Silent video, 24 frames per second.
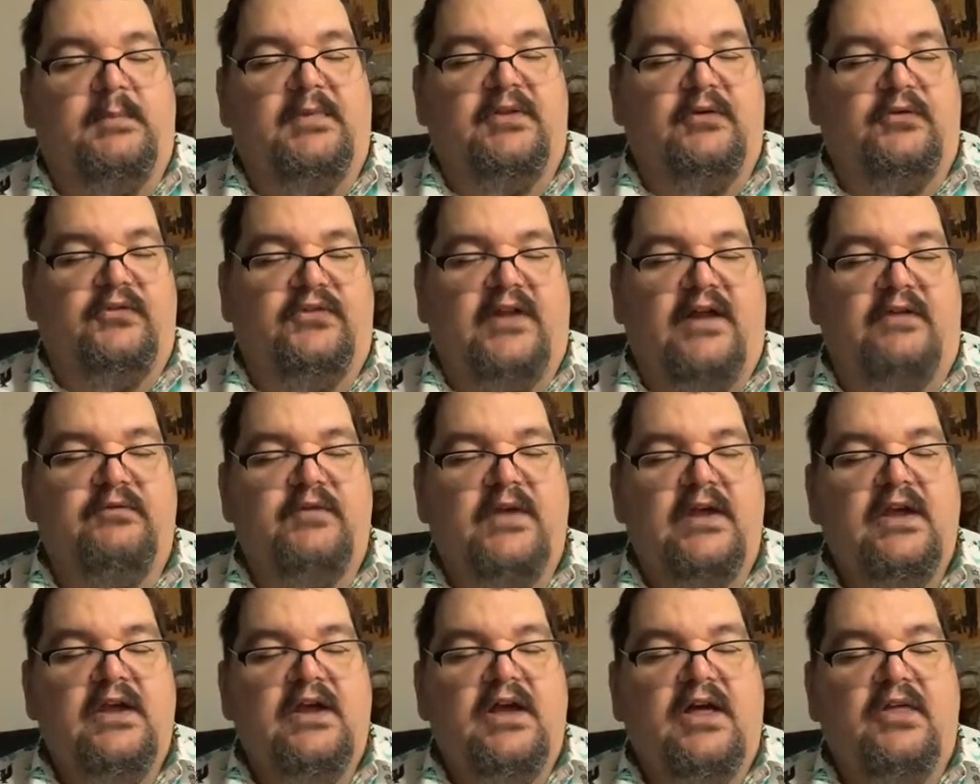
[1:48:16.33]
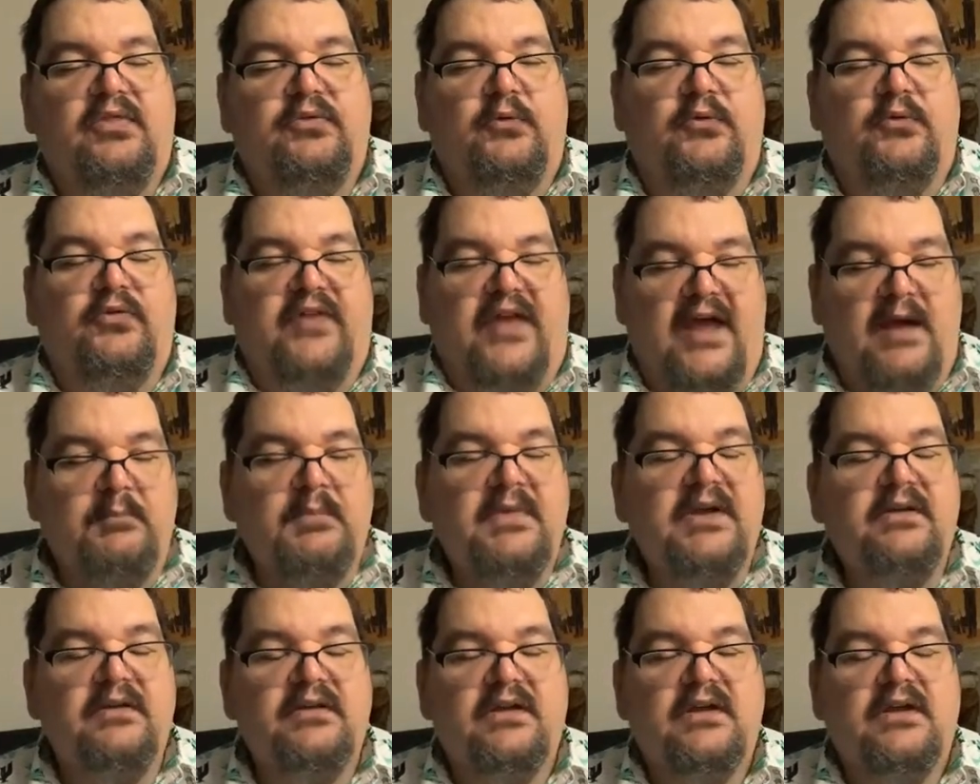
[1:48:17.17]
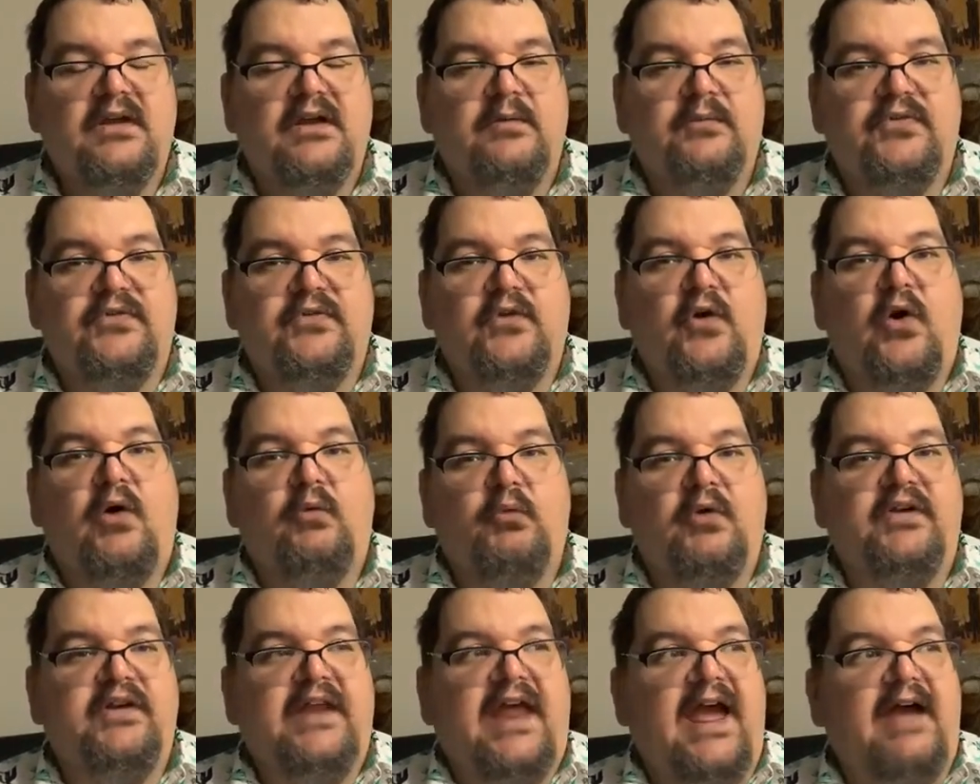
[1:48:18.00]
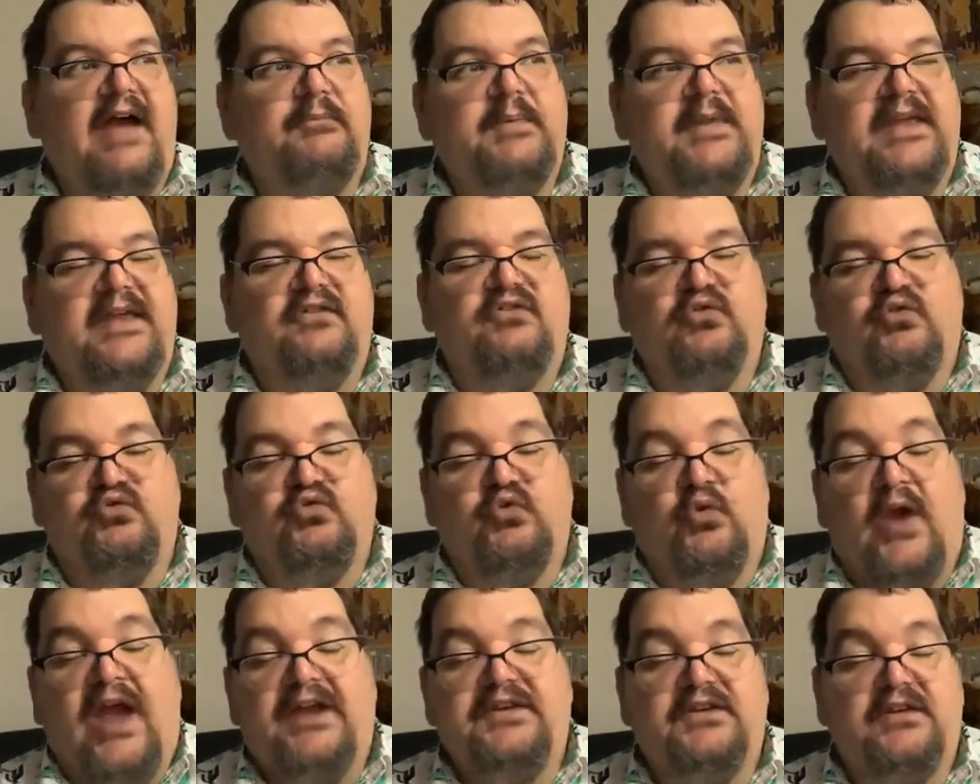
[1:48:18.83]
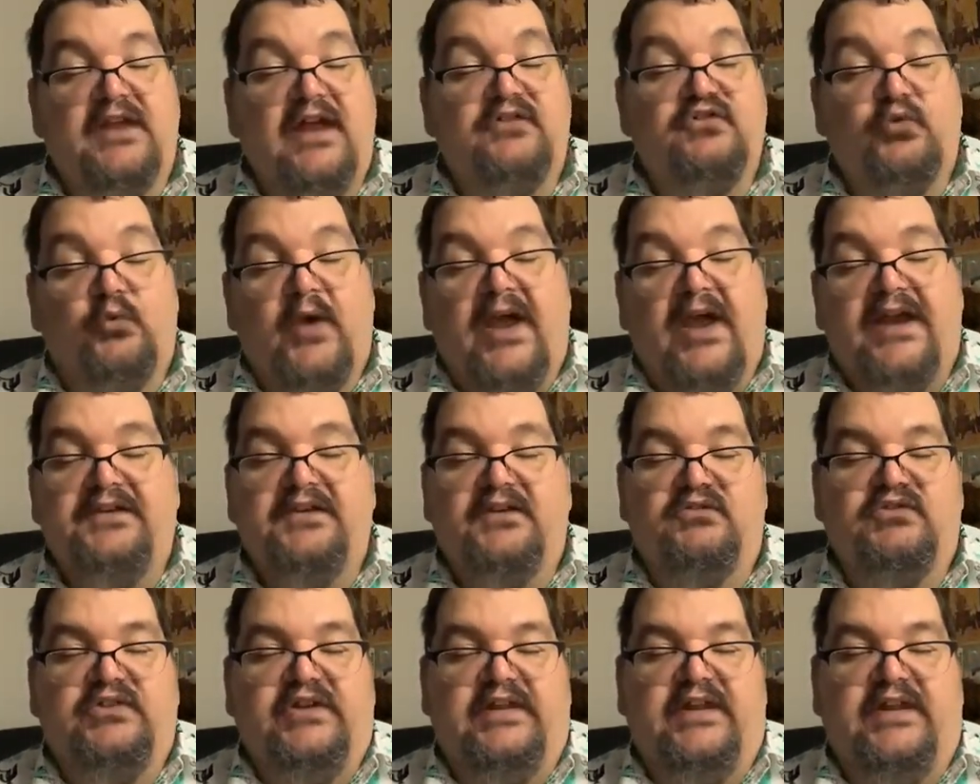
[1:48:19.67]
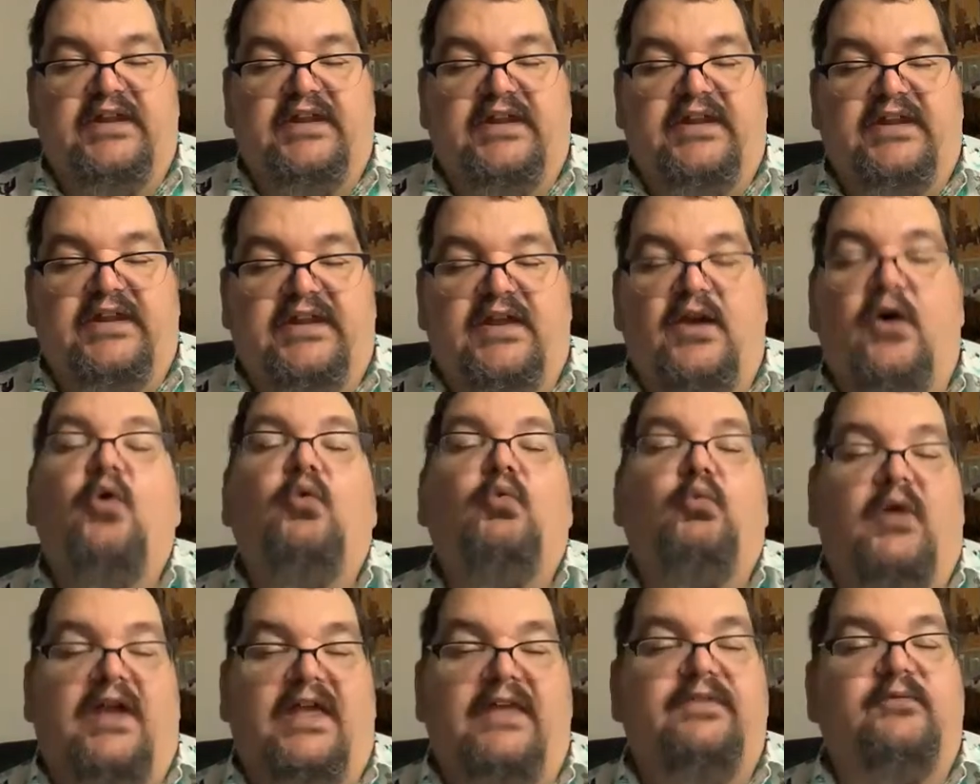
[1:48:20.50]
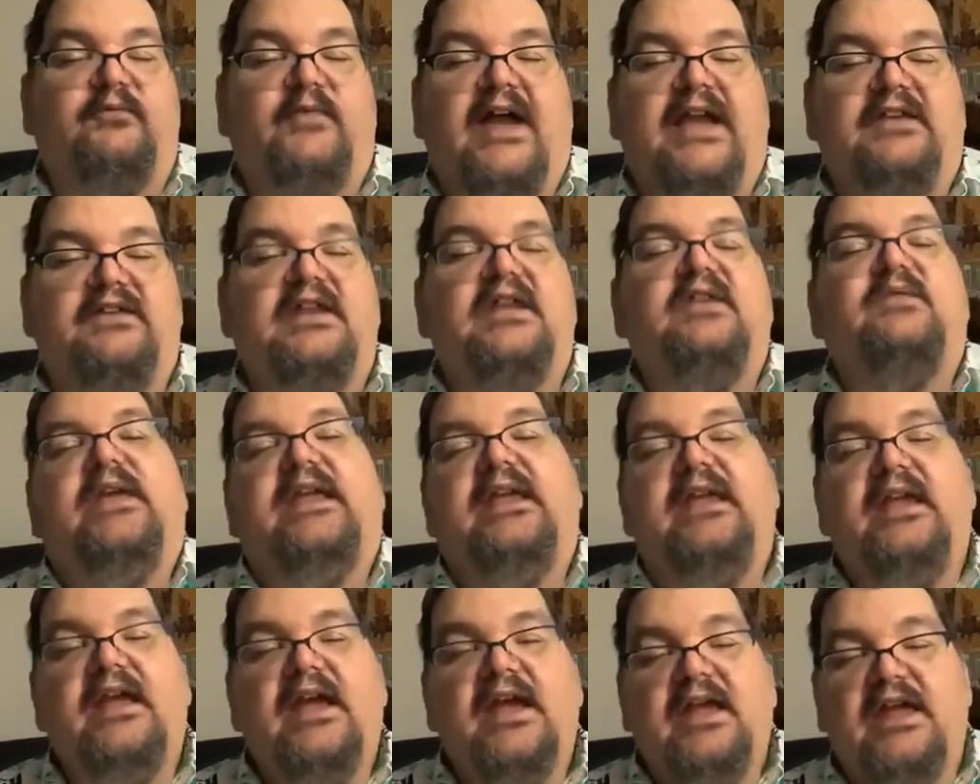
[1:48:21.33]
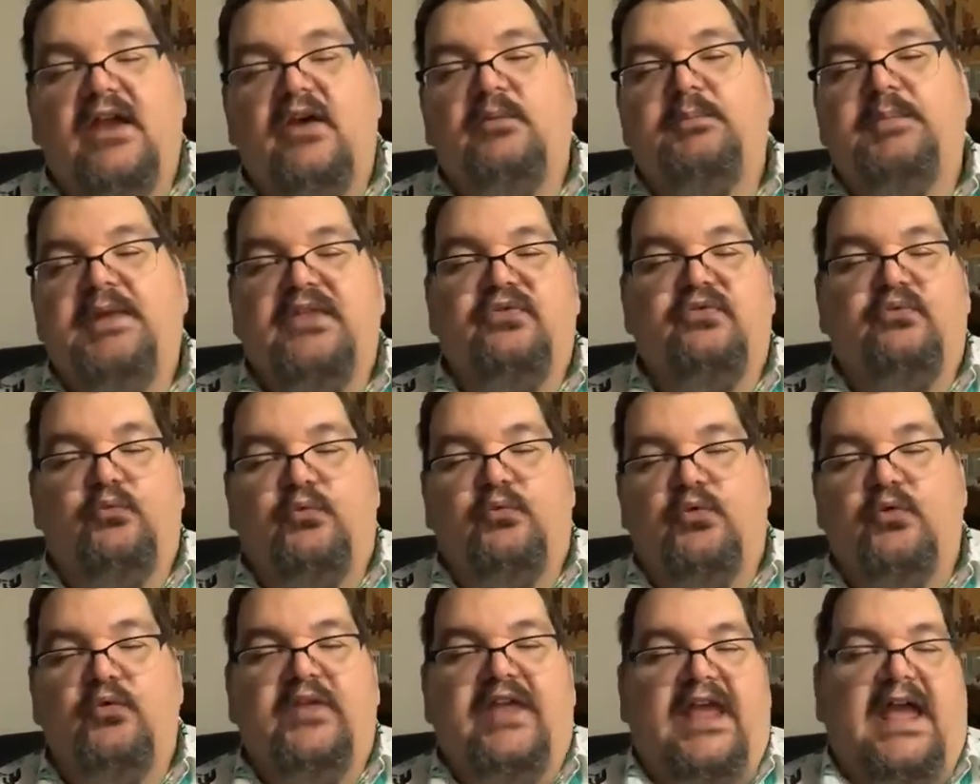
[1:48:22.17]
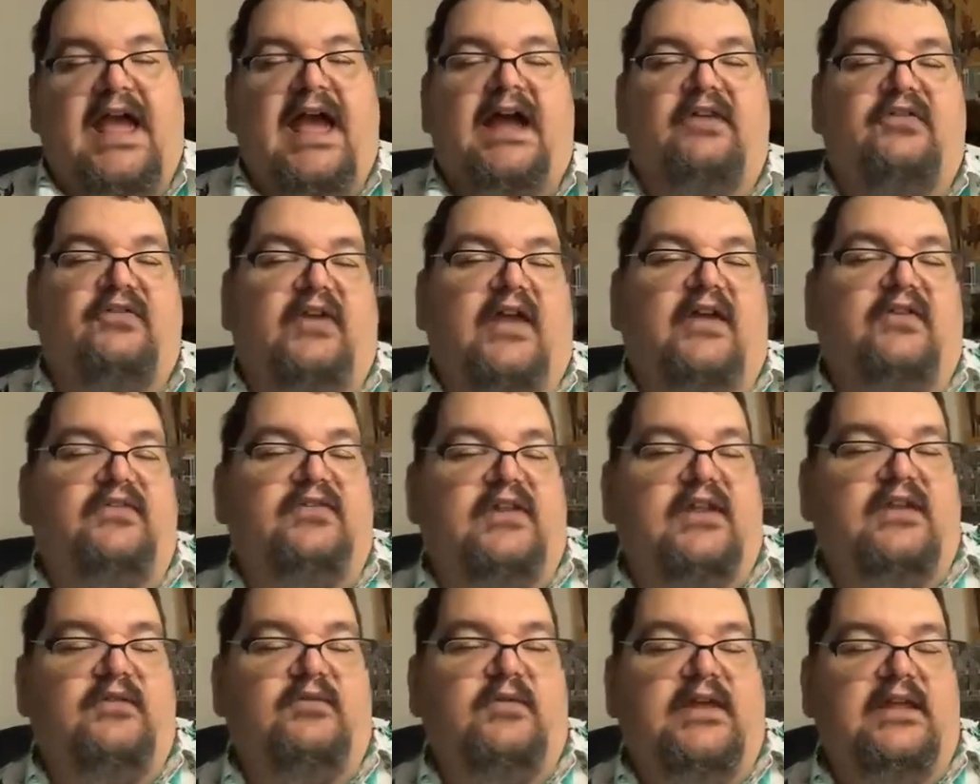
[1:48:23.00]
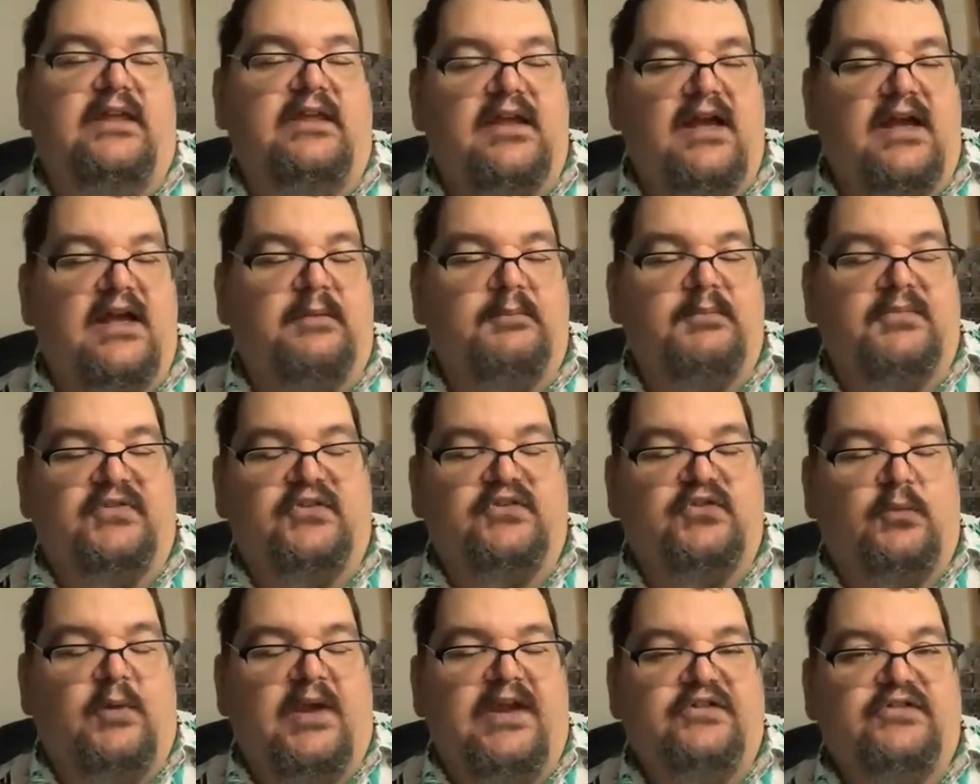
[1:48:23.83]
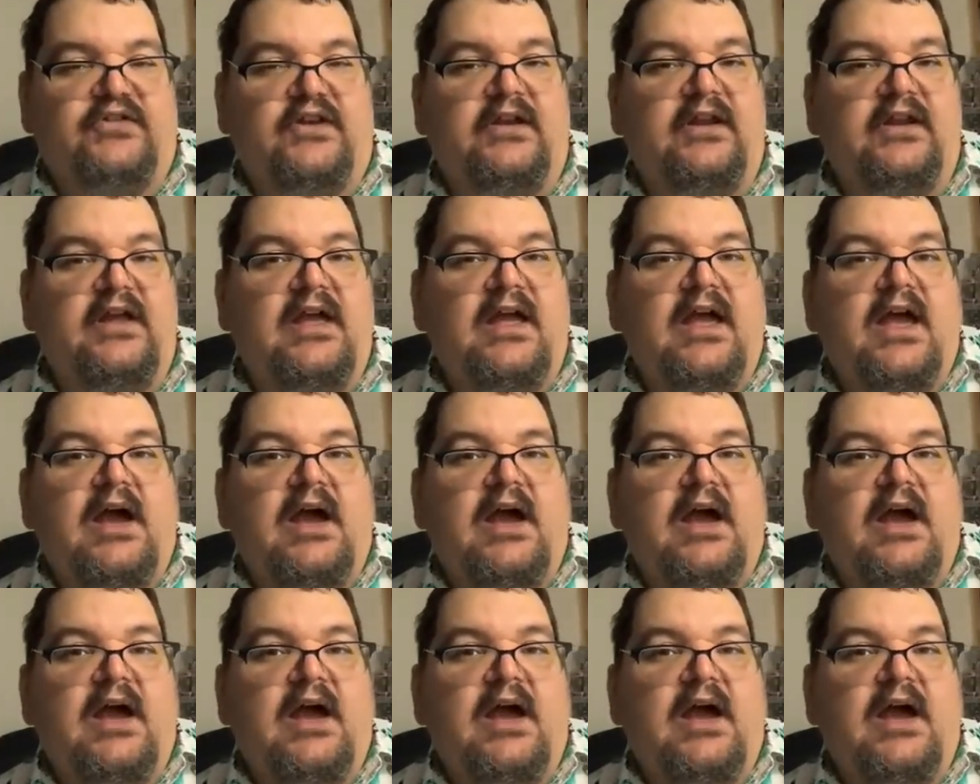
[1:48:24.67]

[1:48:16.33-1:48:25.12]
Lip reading: stuff through them. So it wouldn't have to be a direct deal with Fight TV. It would be through the Access TV situation.